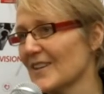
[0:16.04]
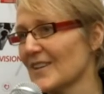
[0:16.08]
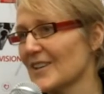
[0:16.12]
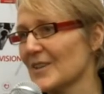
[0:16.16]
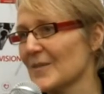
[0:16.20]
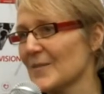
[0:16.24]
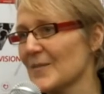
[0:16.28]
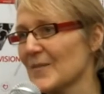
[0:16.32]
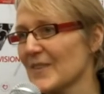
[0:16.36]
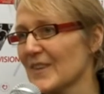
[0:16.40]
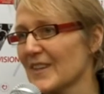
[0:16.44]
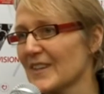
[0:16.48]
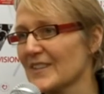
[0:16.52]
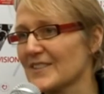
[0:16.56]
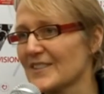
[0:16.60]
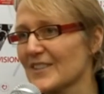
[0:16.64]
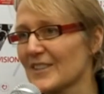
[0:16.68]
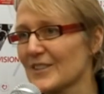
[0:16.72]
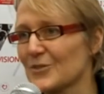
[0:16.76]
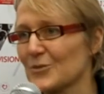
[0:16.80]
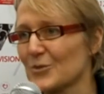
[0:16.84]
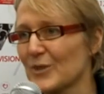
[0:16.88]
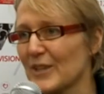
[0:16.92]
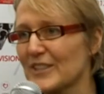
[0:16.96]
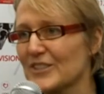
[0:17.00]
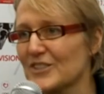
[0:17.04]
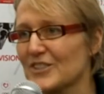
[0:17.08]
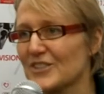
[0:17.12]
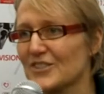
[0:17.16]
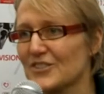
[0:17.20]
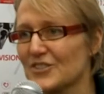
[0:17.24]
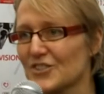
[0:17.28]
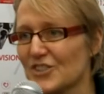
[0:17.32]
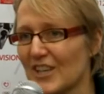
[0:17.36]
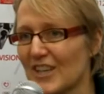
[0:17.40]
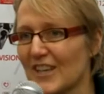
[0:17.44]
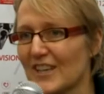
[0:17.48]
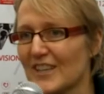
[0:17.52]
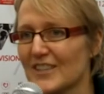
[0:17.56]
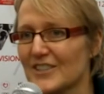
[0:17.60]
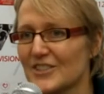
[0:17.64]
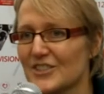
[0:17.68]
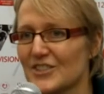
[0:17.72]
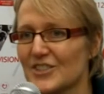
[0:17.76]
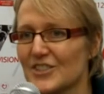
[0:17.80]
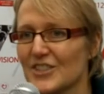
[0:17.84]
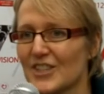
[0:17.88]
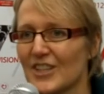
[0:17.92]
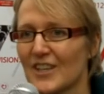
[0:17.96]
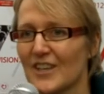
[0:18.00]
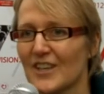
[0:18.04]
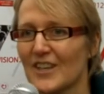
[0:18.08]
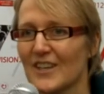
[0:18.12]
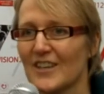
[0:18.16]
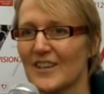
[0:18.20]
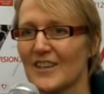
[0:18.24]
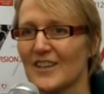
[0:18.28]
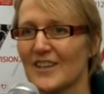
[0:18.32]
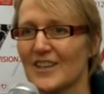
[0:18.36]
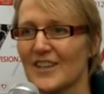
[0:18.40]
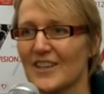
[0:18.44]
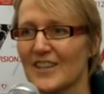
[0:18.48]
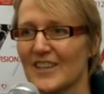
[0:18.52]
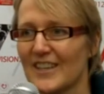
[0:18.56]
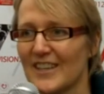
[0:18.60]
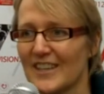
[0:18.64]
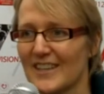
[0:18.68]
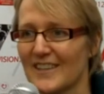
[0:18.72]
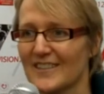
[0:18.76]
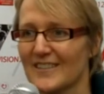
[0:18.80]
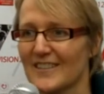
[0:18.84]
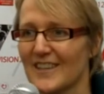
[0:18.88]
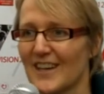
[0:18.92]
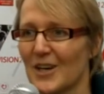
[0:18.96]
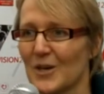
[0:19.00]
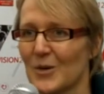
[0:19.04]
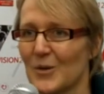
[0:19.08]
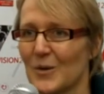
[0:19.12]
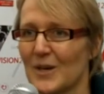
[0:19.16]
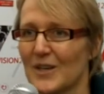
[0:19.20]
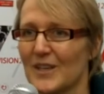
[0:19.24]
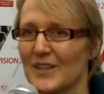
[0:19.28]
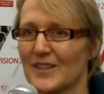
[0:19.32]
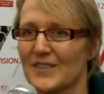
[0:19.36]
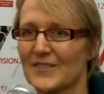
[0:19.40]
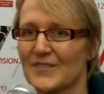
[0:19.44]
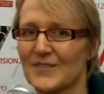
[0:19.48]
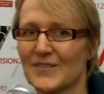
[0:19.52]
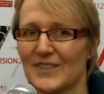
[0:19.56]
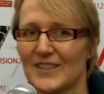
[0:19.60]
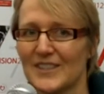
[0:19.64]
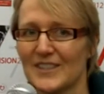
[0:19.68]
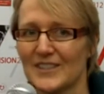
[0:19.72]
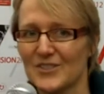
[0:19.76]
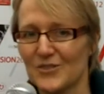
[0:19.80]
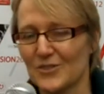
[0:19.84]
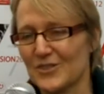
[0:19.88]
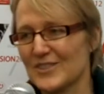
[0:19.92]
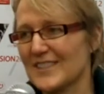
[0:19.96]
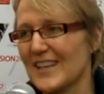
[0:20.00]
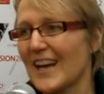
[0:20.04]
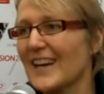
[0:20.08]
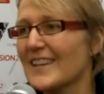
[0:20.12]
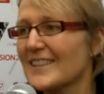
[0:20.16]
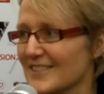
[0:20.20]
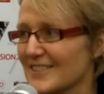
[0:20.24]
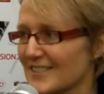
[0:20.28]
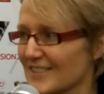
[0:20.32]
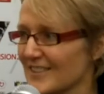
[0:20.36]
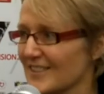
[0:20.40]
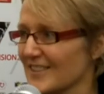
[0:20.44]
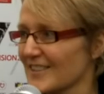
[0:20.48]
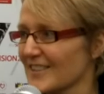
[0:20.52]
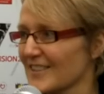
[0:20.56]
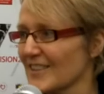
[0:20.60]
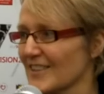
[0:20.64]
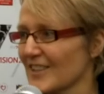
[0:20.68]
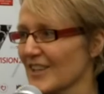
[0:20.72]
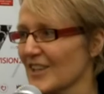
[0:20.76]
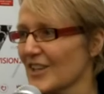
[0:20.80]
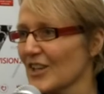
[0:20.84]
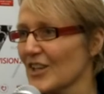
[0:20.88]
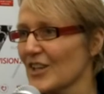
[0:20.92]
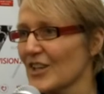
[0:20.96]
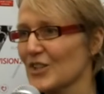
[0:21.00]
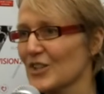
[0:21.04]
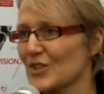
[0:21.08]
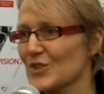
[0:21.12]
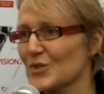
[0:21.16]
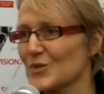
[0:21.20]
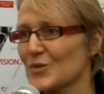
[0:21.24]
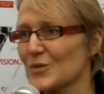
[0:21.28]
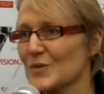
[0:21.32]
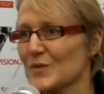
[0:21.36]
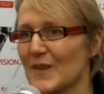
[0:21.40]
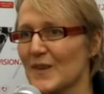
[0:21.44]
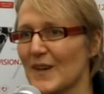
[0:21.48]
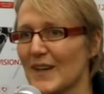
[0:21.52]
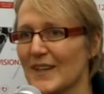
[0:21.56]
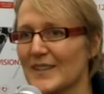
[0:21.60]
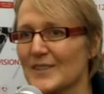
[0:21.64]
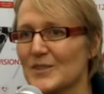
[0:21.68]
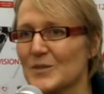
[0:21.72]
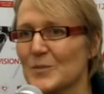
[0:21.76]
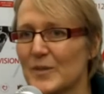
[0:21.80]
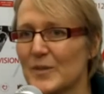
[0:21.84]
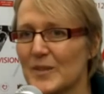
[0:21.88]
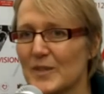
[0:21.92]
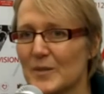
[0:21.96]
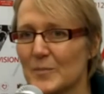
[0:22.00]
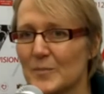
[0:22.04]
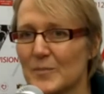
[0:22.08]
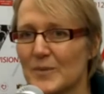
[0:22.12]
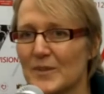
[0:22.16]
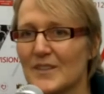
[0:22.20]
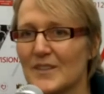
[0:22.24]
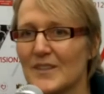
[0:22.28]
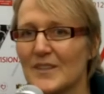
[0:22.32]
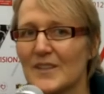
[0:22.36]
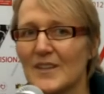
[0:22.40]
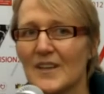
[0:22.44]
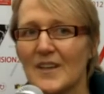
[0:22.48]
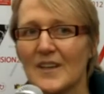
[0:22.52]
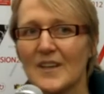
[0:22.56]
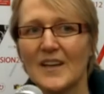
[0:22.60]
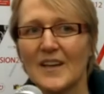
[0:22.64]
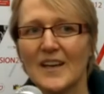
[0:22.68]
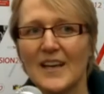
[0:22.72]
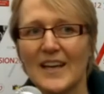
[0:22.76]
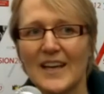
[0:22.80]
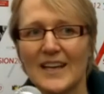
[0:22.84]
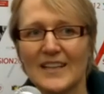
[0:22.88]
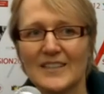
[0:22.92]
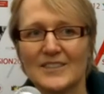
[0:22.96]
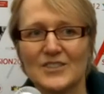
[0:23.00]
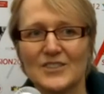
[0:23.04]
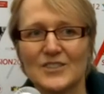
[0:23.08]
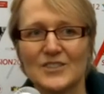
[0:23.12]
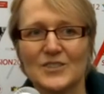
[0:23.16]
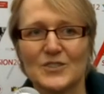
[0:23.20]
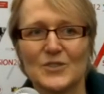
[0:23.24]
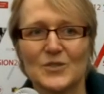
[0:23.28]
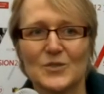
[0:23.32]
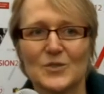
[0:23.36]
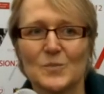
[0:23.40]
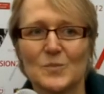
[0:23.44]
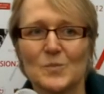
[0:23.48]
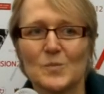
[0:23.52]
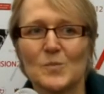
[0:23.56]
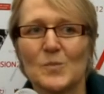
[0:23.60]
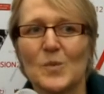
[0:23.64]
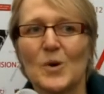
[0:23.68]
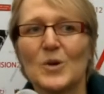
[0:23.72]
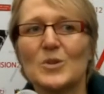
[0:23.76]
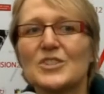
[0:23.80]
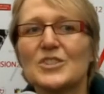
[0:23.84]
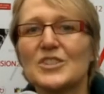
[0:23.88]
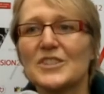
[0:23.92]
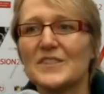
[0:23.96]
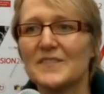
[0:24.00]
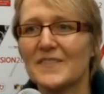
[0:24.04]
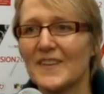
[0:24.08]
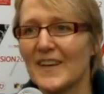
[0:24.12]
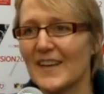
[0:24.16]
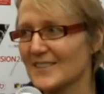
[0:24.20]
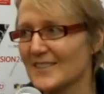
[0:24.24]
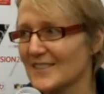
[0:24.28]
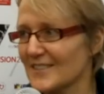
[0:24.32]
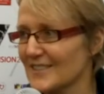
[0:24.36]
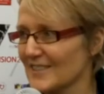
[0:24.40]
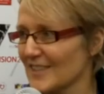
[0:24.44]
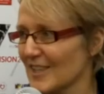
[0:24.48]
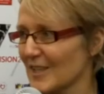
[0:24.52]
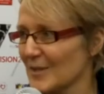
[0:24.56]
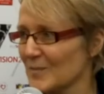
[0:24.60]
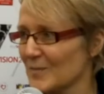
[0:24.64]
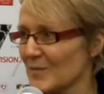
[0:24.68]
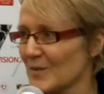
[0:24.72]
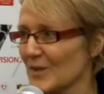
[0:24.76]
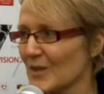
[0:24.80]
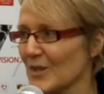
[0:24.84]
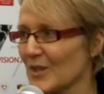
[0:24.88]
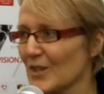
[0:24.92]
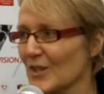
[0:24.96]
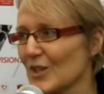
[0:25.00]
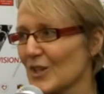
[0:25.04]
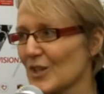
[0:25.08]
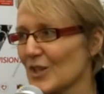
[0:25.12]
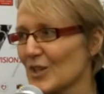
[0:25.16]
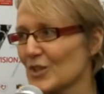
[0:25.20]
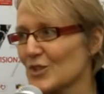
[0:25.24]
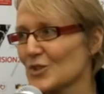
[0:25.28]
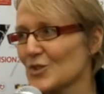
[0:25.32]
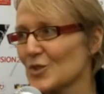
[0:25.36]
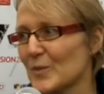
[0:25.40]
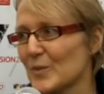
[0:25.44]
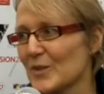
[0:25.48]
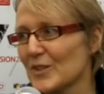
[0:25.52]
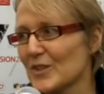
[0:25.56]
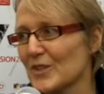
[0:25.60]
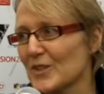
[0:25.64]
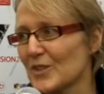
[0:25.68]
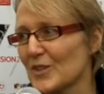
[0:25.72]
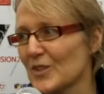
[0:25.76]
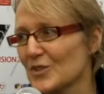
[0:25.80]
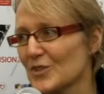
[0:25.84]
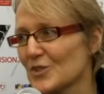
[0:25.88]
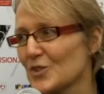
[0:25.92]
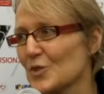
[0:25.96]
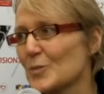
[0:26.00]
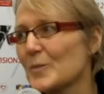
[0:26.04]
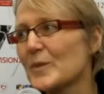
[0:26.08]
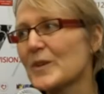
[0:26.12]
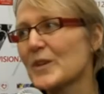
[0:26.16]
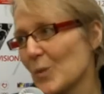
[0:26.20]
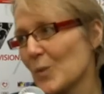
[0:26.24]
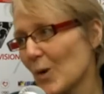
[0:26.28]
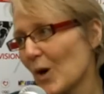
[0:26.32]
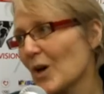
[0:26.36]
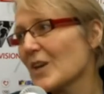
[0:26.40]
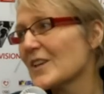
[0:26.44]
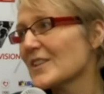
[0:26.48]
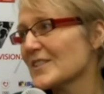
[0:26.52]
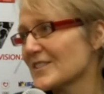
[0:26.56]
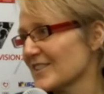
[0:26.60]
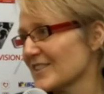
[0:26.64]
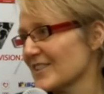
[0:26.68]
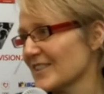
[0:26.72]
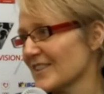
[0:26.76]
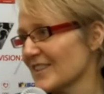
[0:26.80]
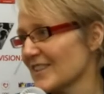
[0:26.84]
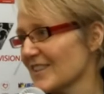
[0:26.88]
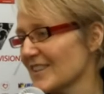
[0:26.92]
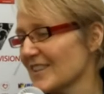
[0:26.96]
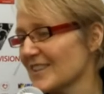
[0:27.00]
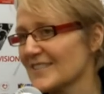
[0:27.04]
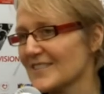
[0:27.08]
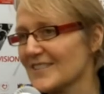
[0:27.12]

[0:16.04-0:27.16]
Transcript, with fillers: Um, it's a great challenge uh, in our uh, society uh, to find people and to motivate them uh, to be a to be a volunteer.